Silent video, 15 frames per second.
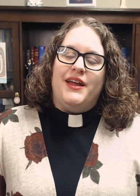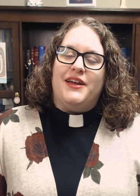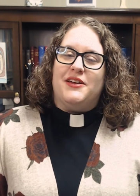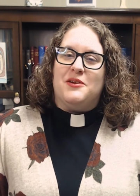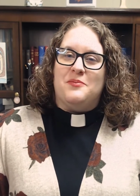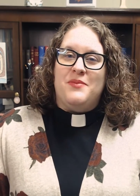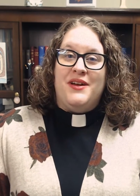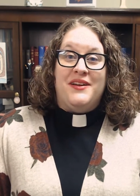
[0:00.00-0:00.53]

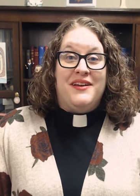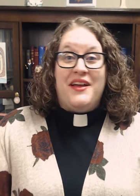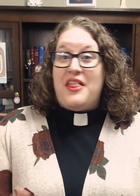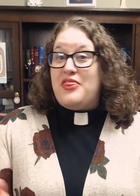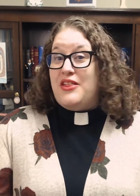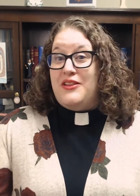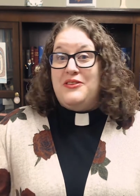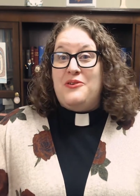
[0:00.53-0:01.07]
him,
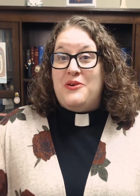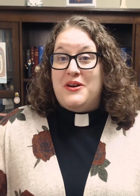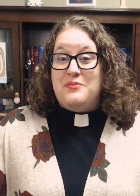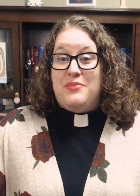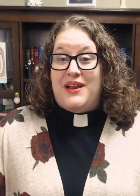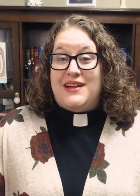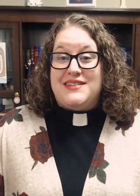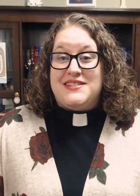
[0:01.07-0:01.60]
The Lord
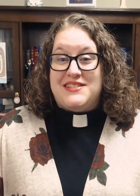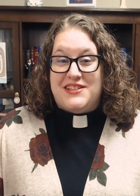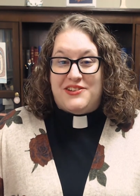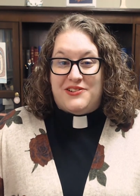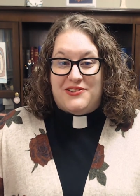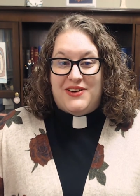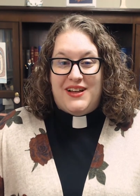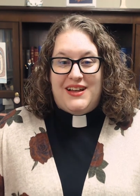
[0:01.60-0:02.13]
bless
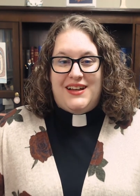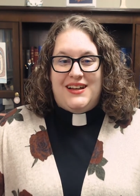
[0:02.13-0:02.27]
you.